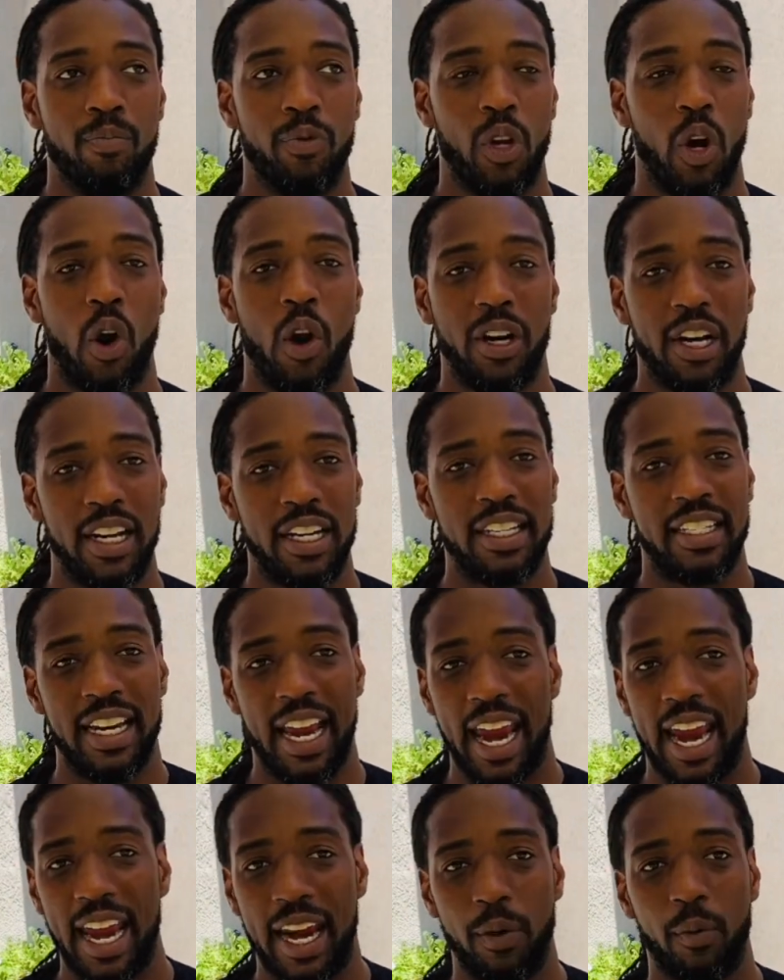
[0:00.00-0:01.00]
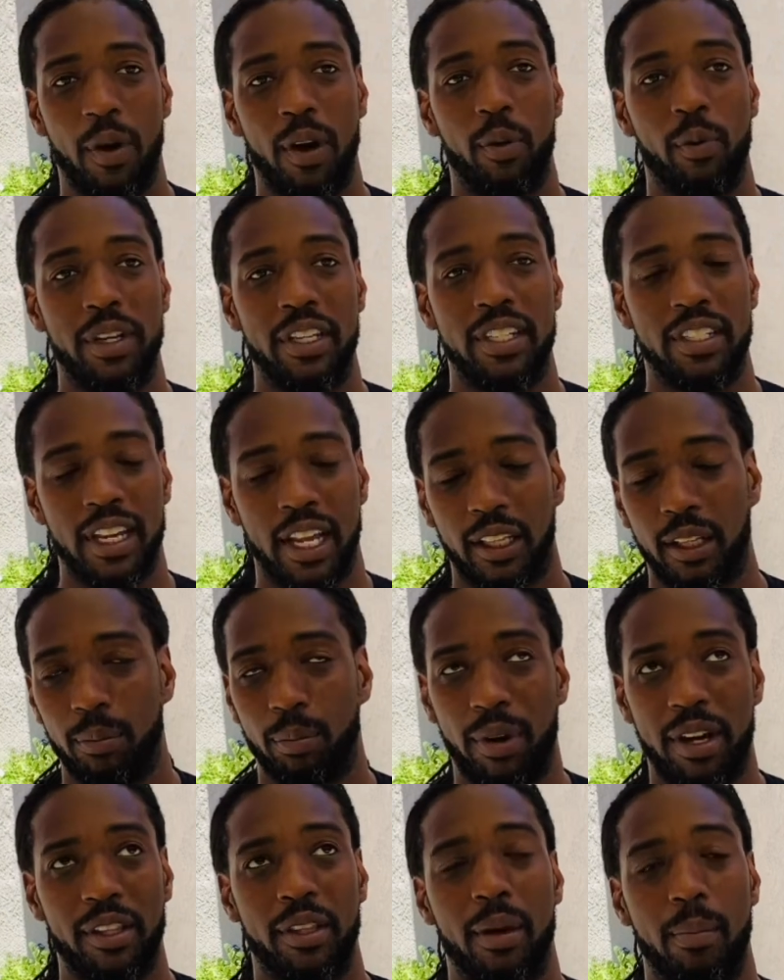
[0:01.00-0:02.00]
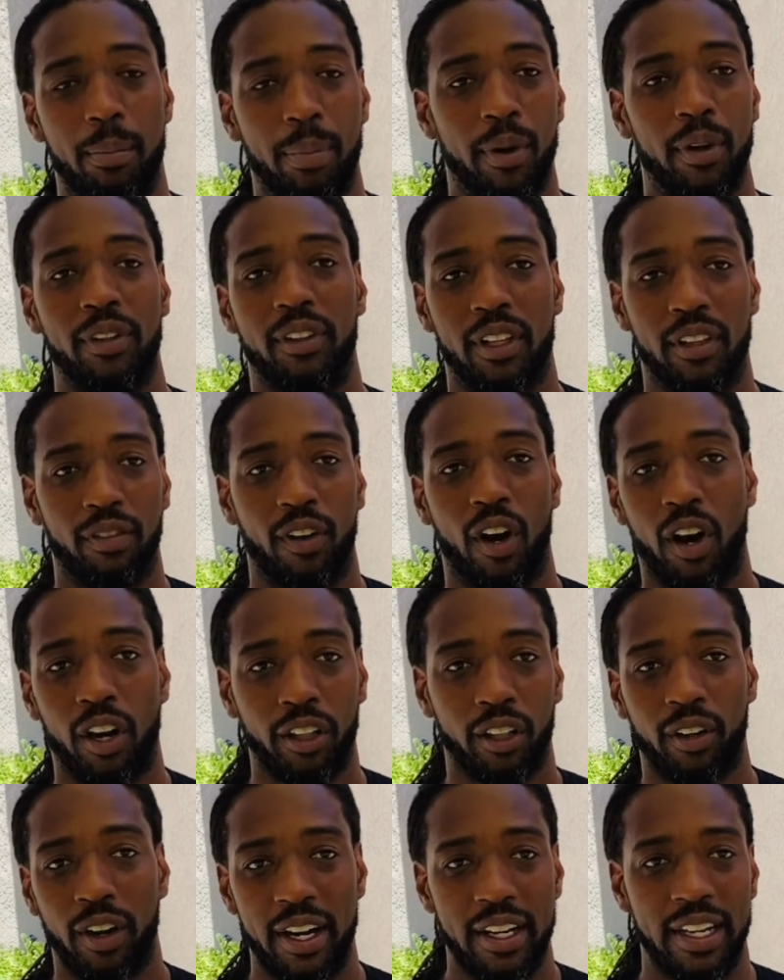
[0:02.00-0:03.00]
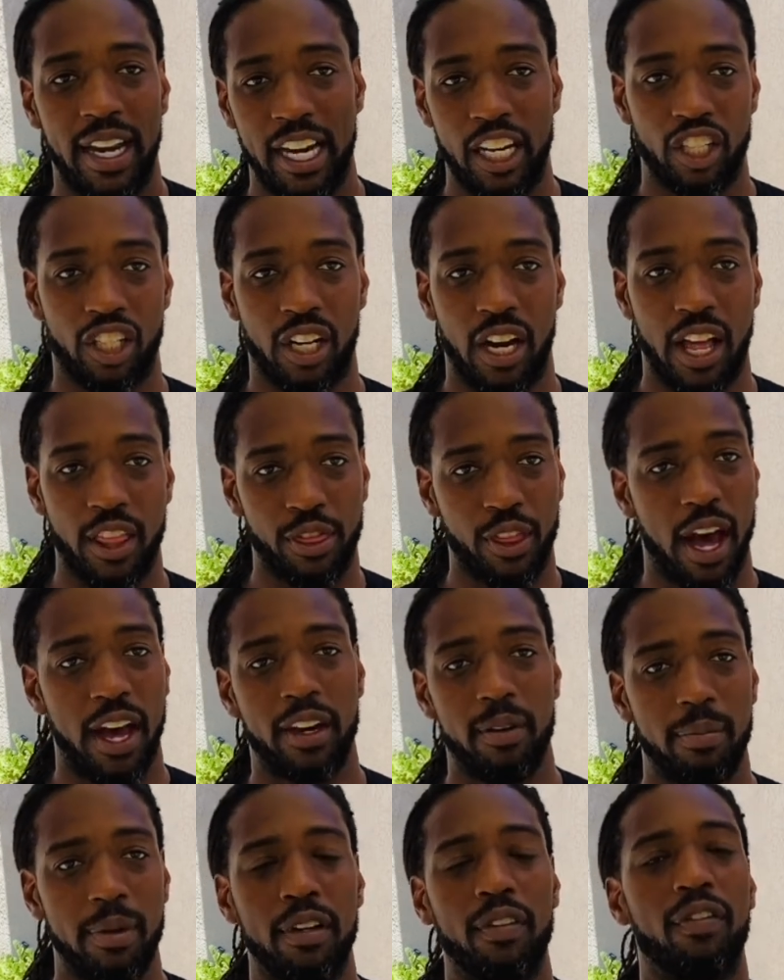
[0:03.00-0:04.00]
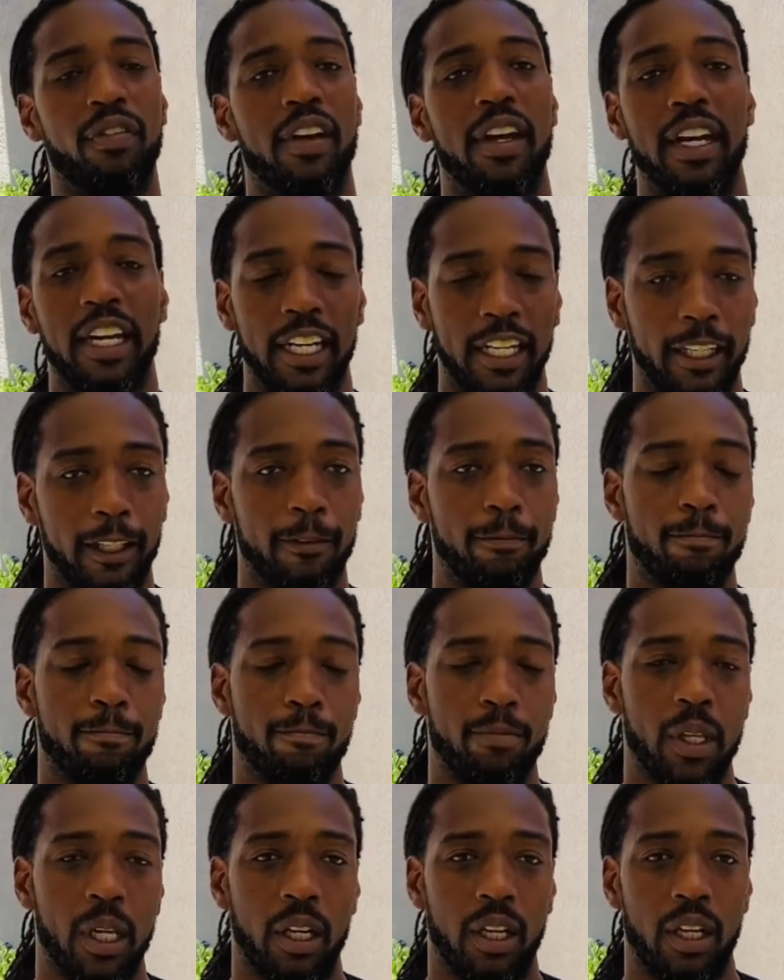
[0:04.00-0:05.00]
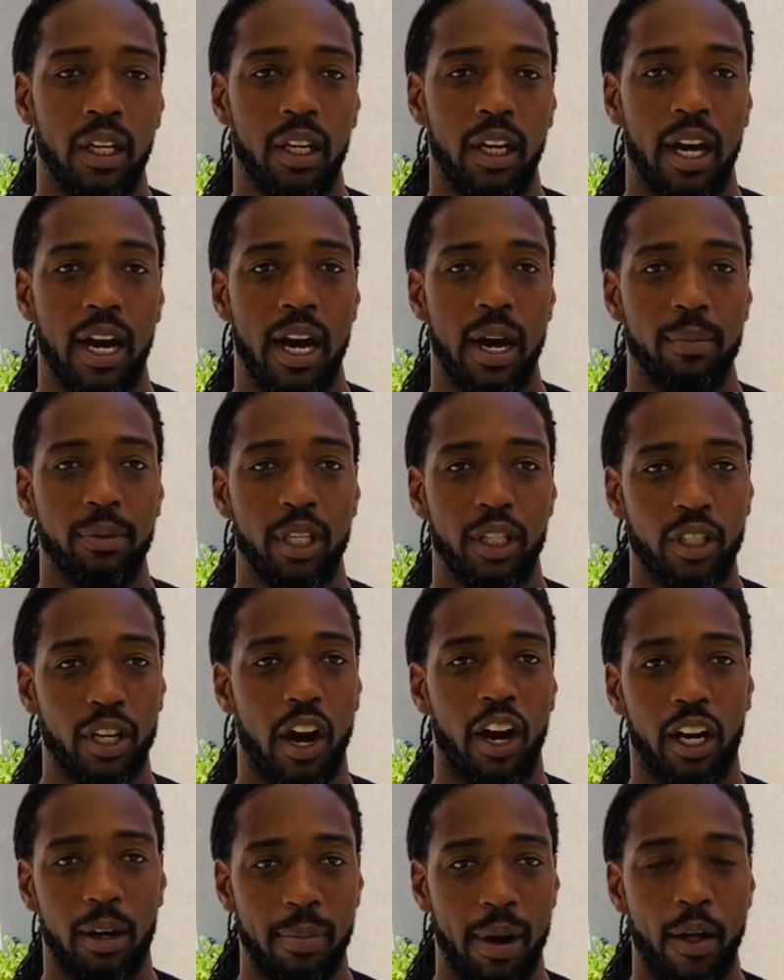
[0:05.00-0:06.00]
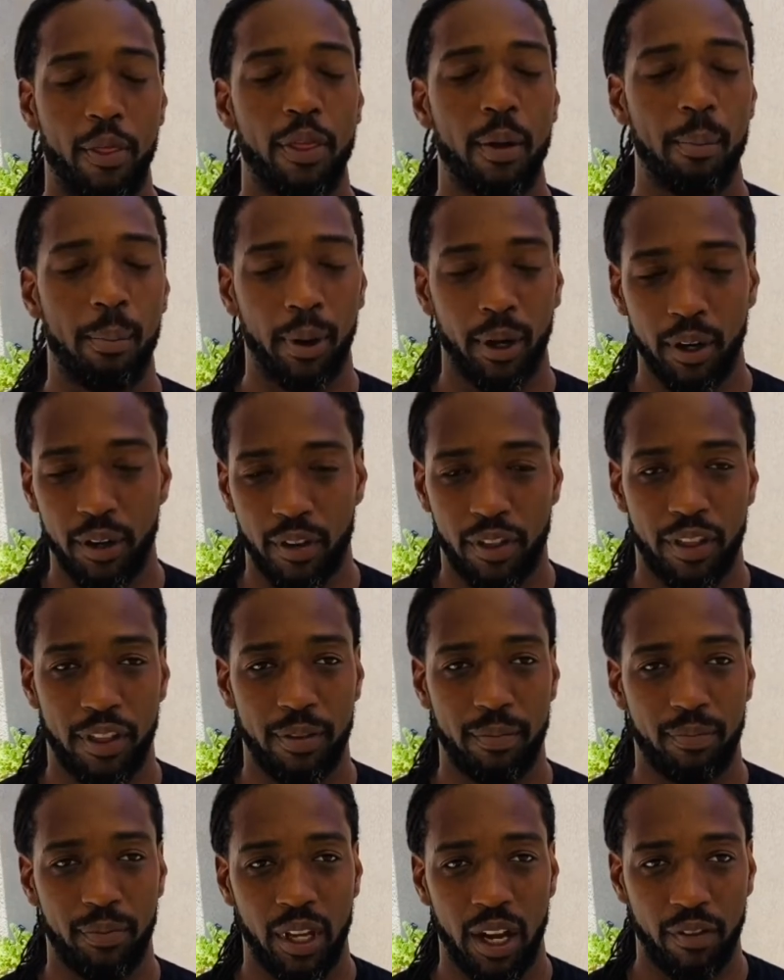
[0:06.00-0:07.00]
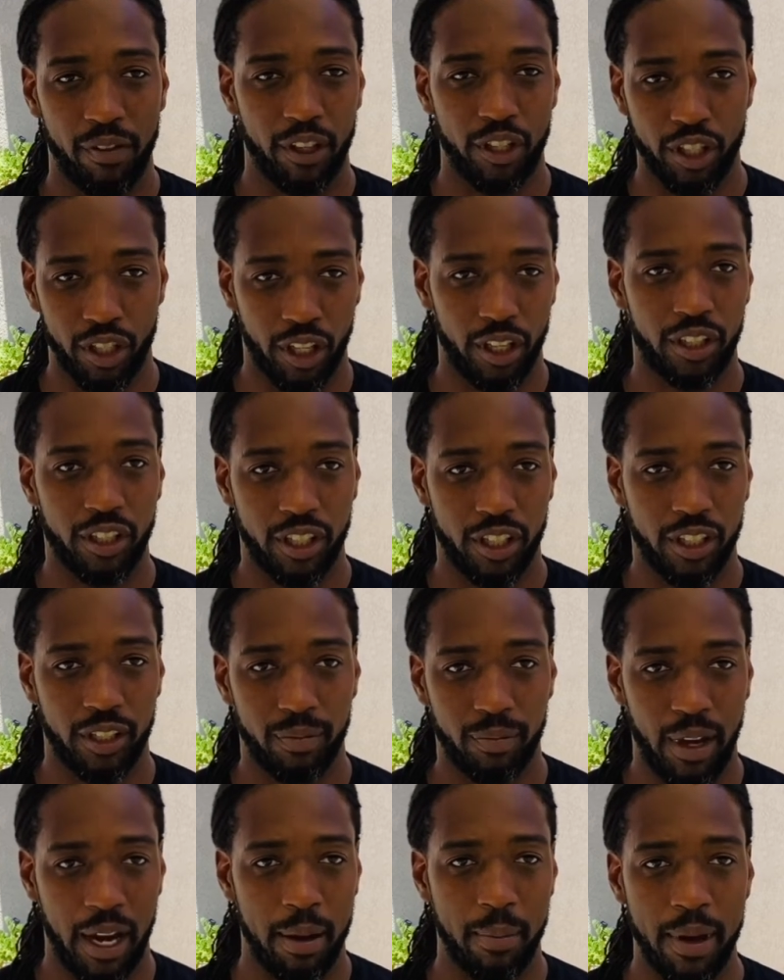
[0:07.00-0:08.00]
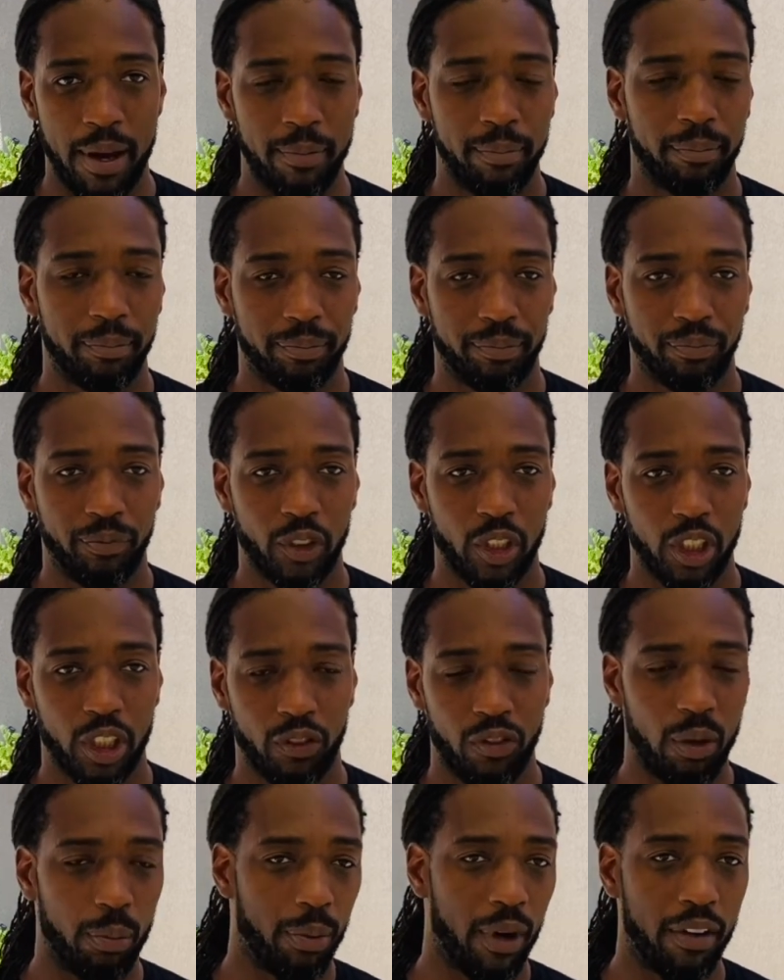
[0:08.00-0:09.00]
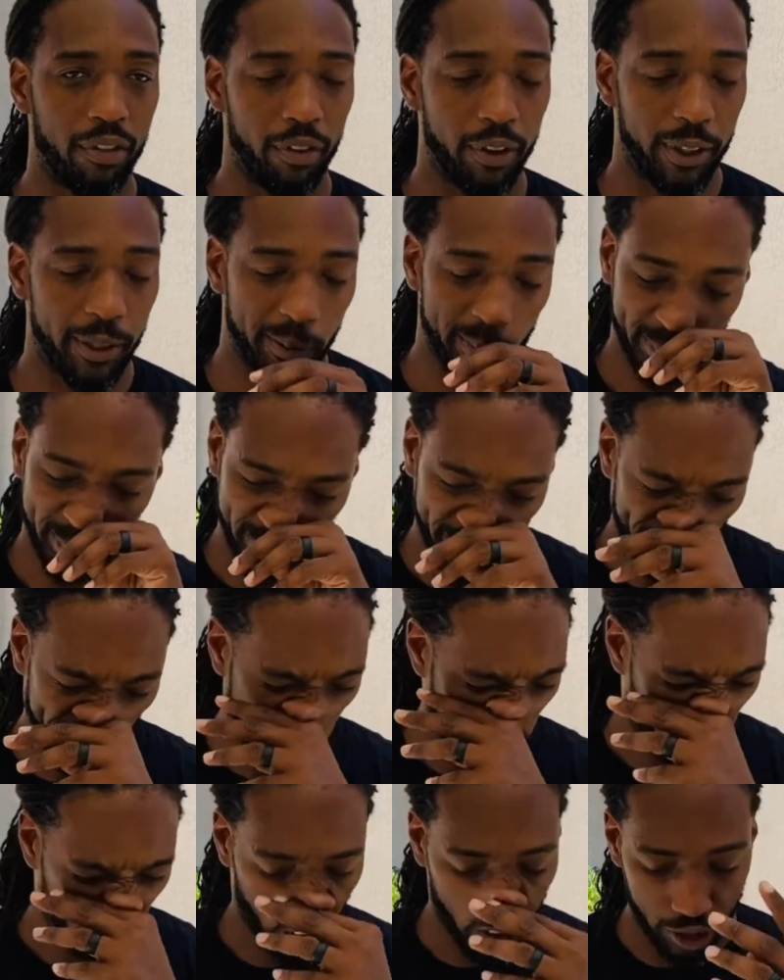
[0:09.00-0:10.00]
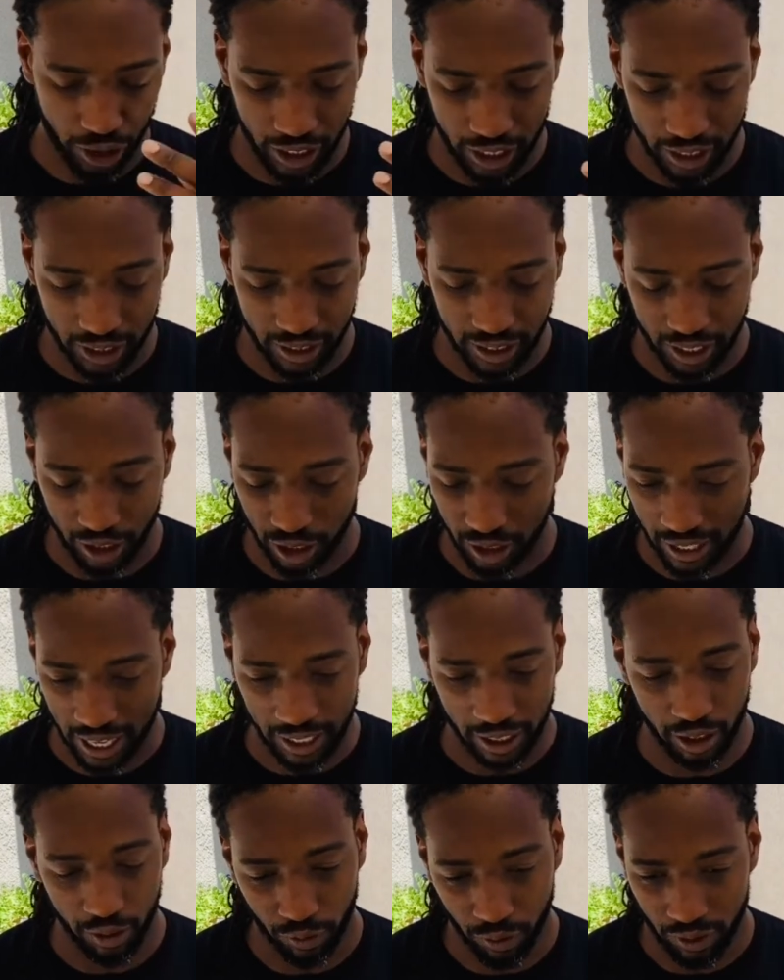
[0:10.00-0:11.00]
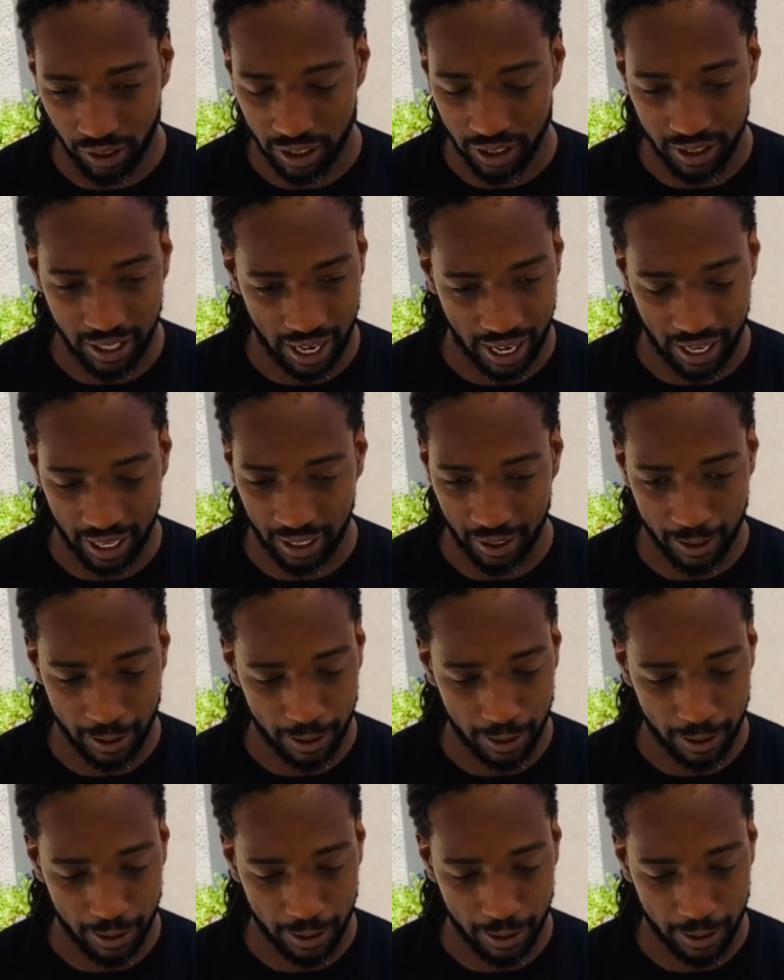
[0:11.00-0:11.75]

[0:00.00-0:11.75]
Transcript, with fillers: on a day where we celebrate the birth of our great nation. I thought it'd be fitting um, to talk about the birth of the church. Amen. So let me pray for you, Lord Jesus. I just thank you for this day.